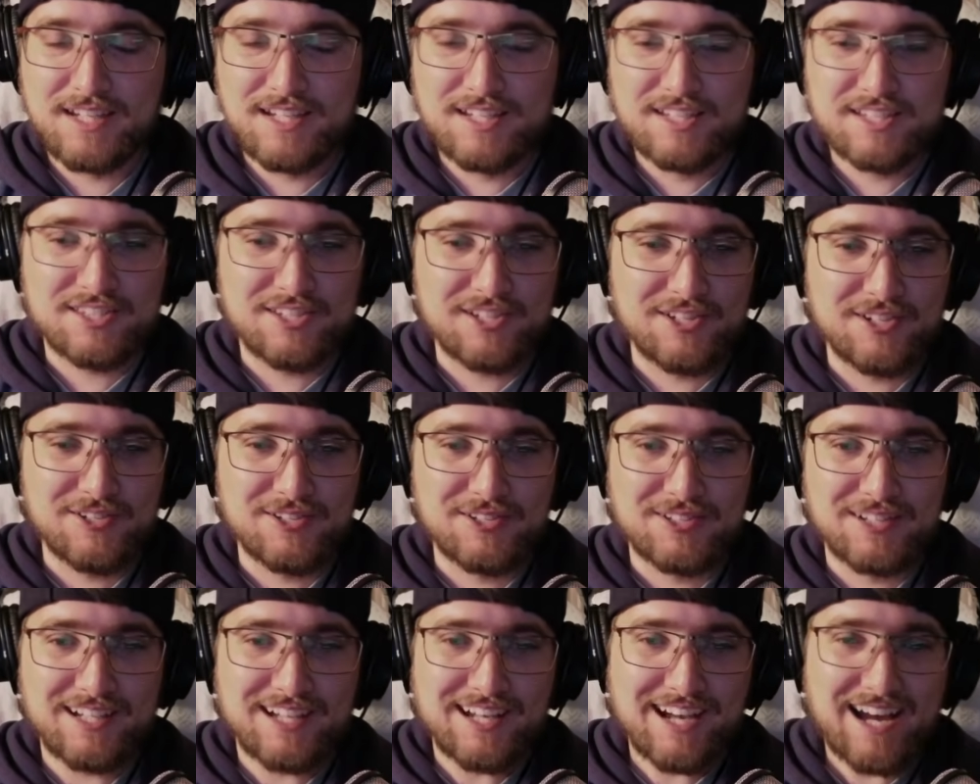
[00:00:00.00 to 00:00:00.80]

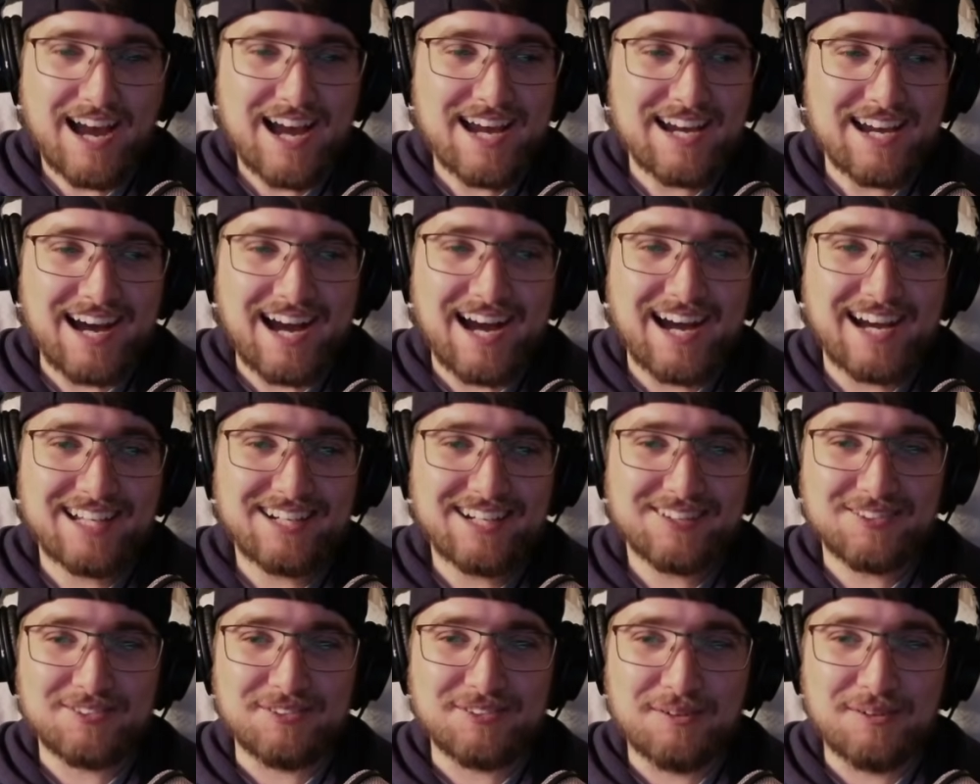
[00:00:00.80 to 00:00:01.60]
So I
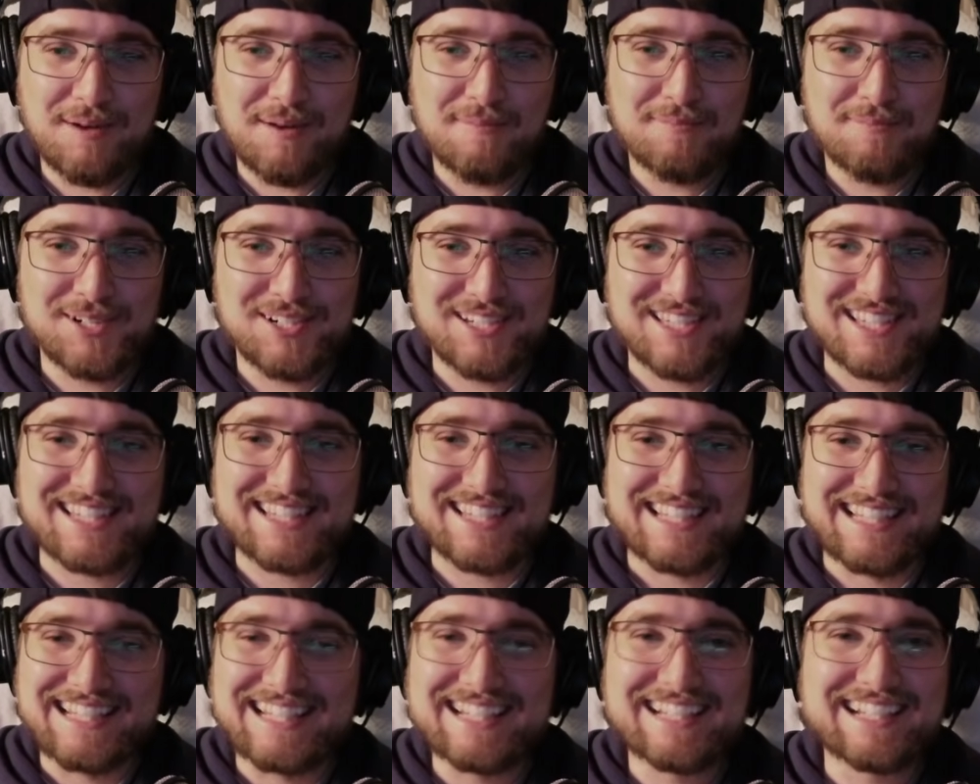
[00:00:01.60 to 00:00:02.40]
don't remember
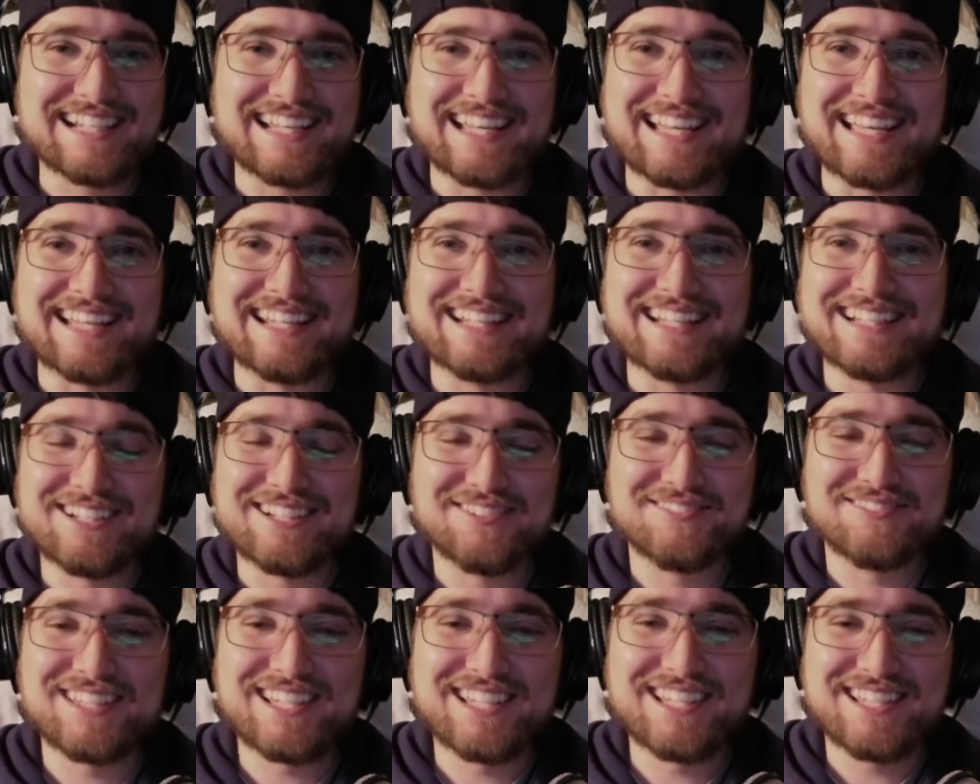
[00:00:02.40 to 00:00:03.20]
seeing any
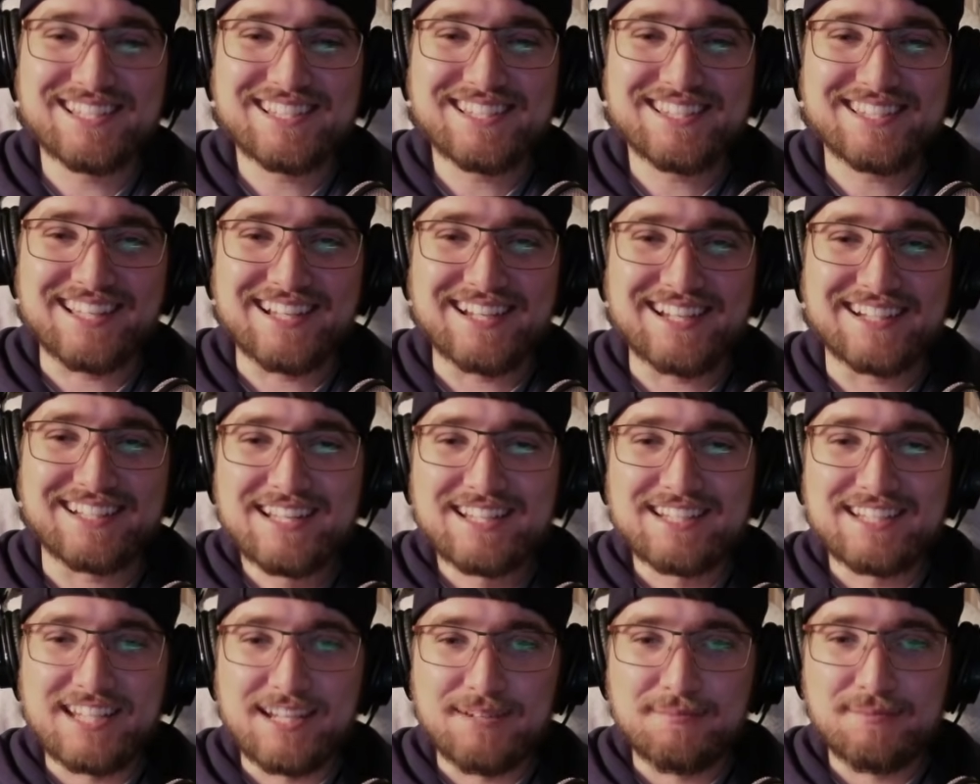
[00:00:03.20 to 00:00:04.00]
of this
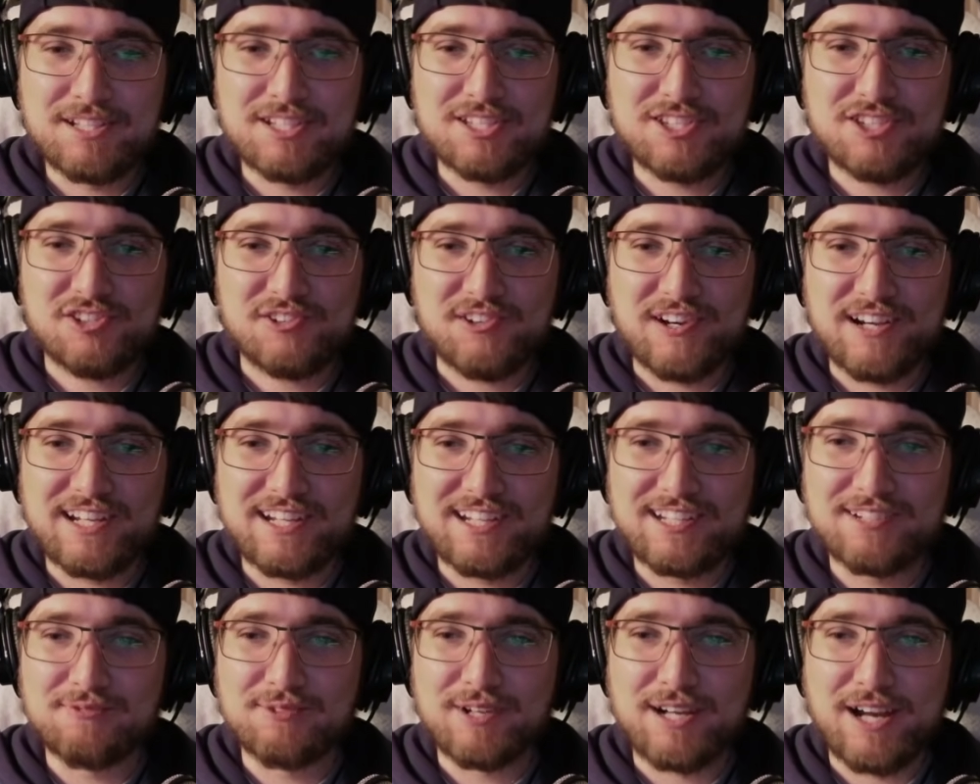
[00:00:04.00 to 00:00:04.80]
like
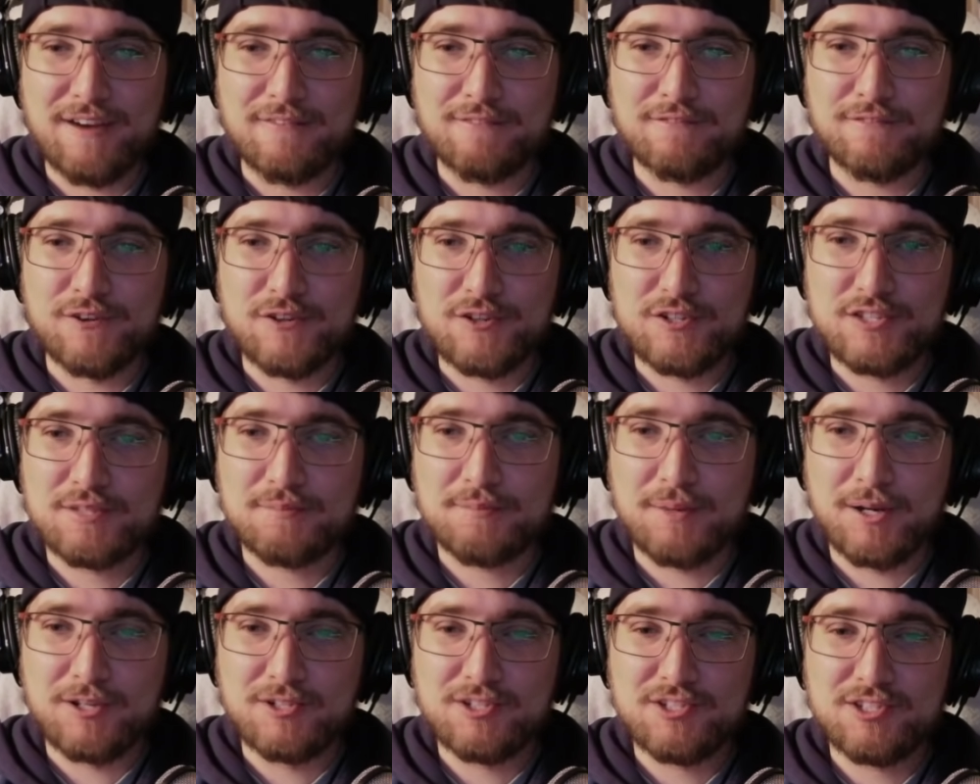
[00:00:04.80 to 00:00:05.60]
demonstrated when I first
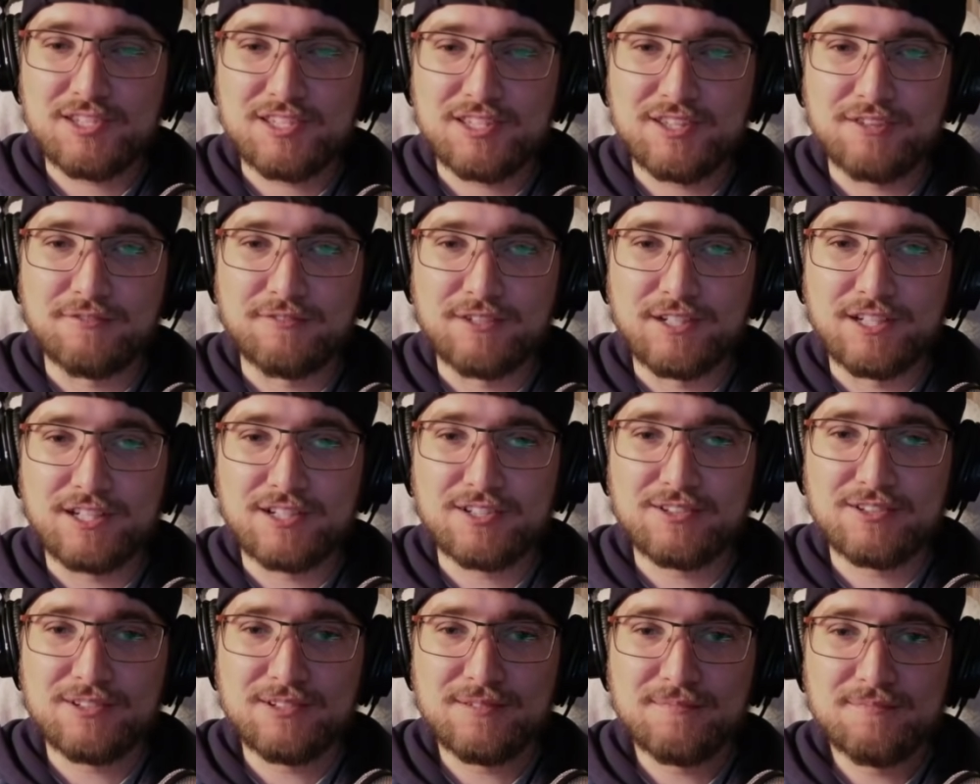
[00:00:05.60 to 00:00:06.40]
purchased the
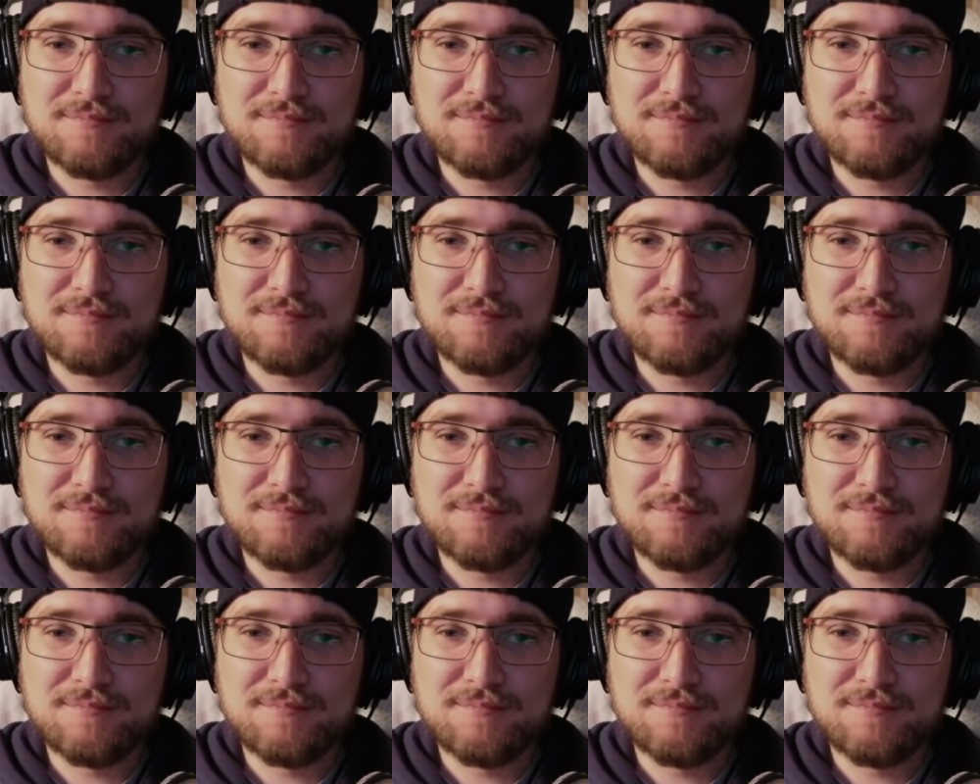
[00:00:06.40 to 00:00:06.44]
vehicle.